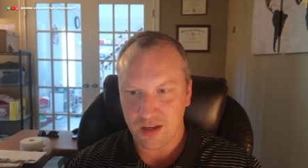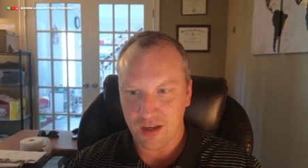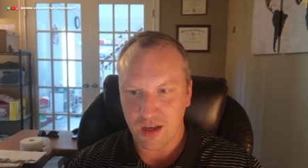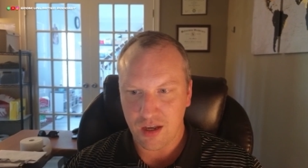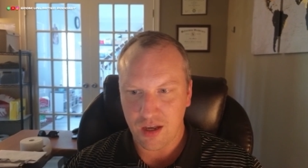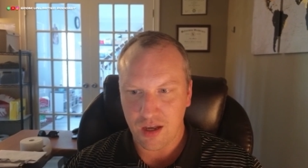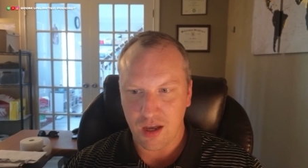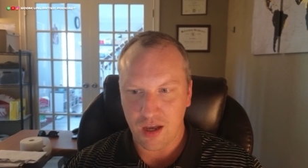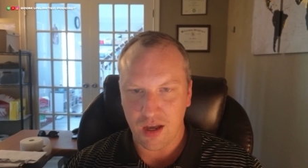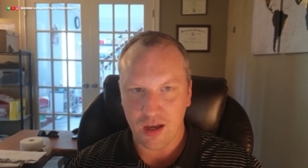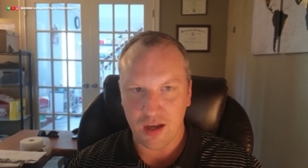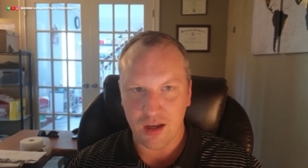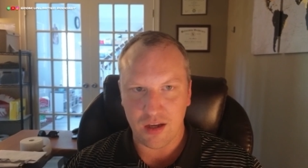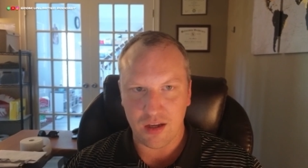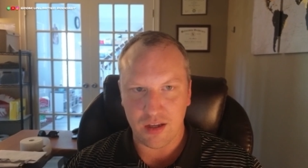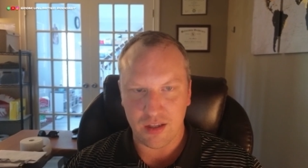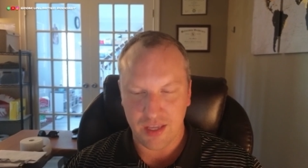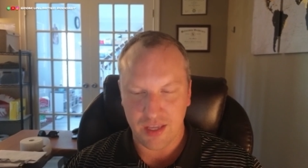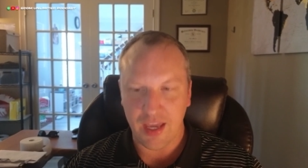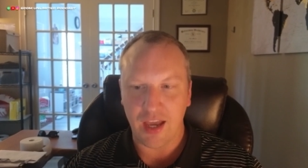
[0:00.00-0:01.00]
Uh,
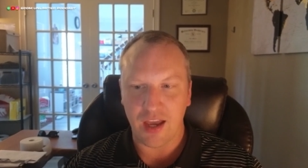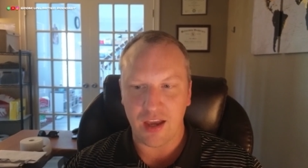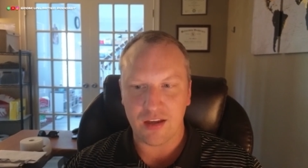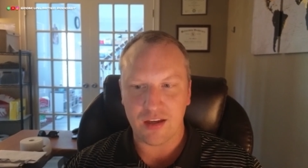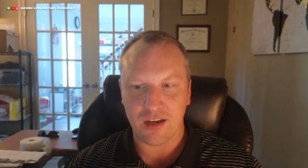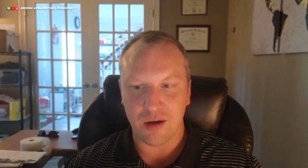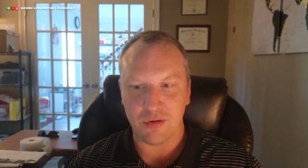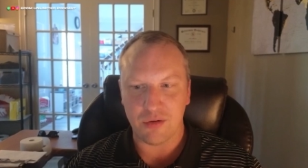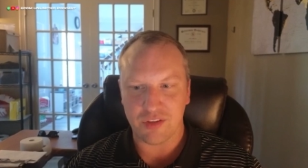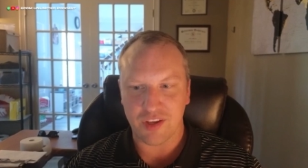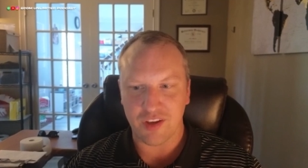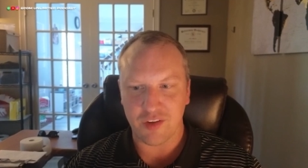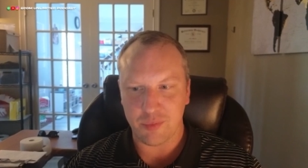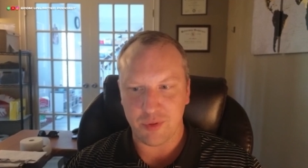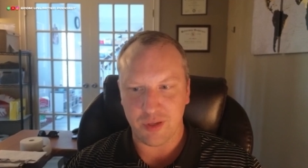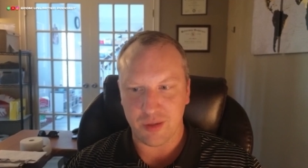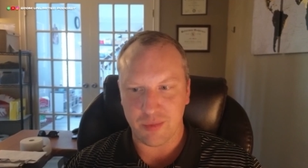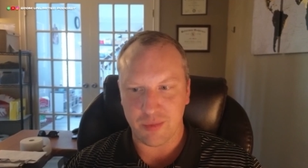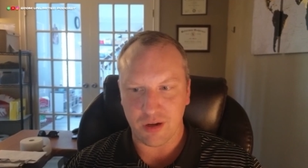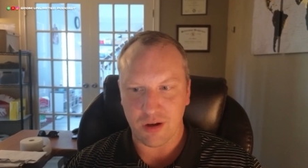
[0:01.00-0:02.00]
yeah, I was
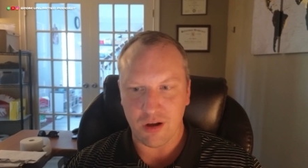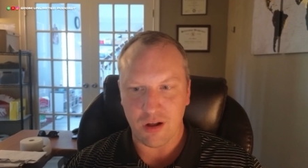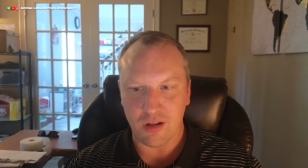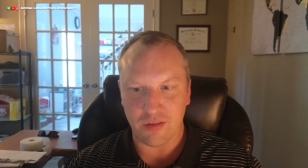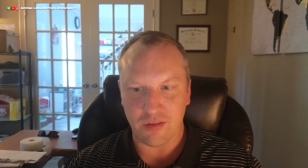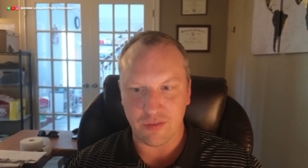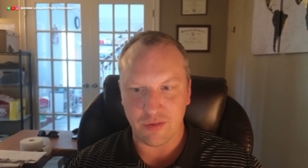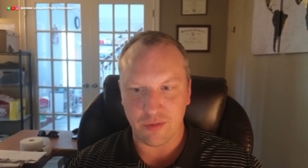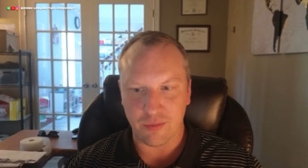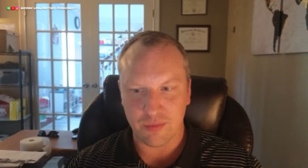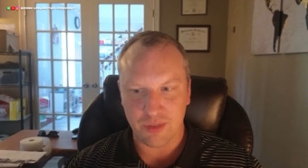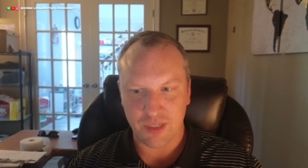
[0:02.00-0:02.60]
FBMing all of them.